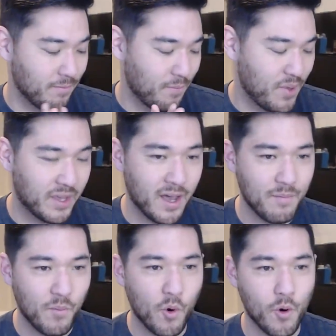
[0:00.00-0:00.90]
pick up
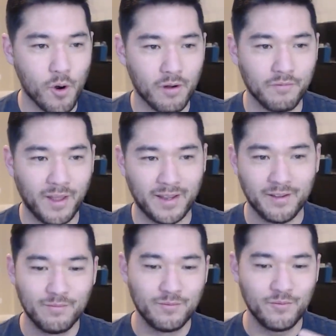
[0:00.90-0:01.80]
more of like
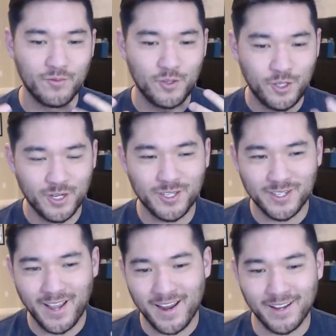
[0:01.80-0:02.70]

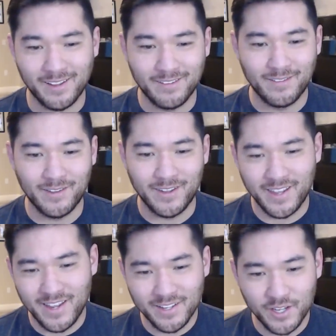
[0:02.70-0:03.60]
just kind of
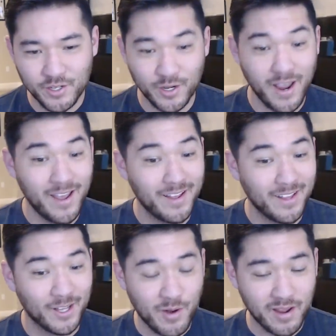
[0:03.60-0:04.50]
keys-ish.
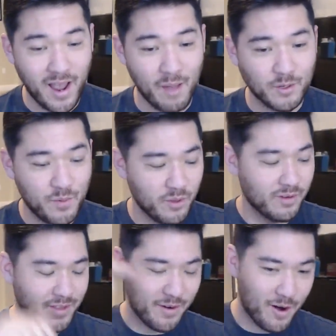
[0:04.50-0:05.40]
That's right, Comics
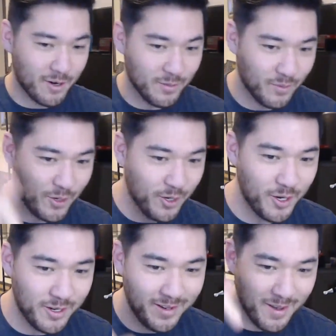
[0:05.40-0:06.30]
Bueller. There are some
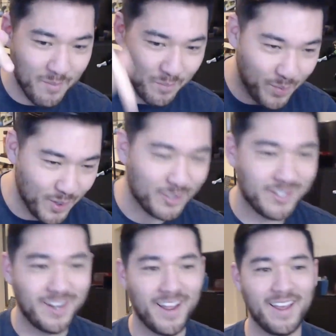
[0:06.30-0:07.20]
good books
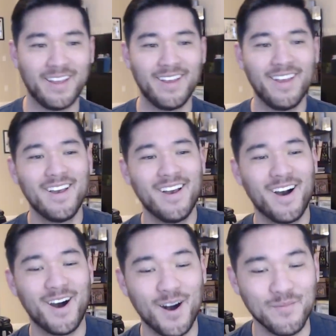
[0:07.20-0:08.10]
today.
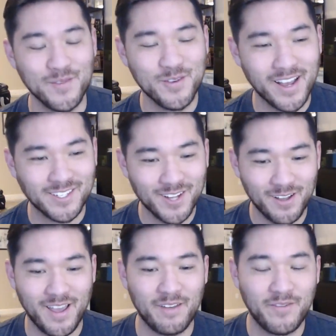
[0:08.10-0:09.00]
You guys saw
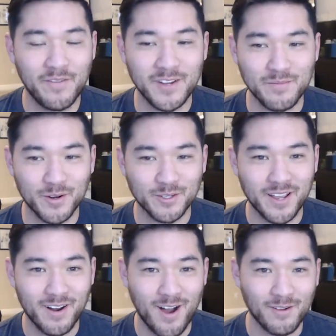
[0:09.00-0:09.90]
that
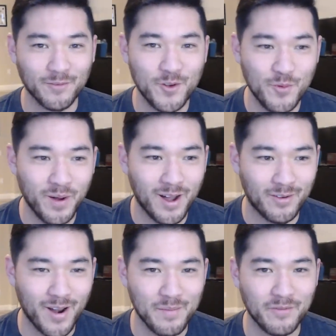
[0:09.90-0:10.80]
15% off coupon
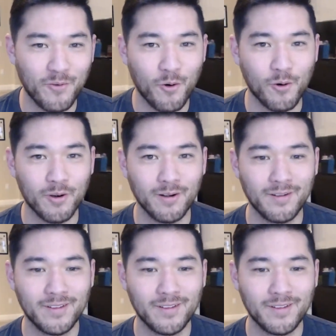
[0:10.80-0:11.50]
right before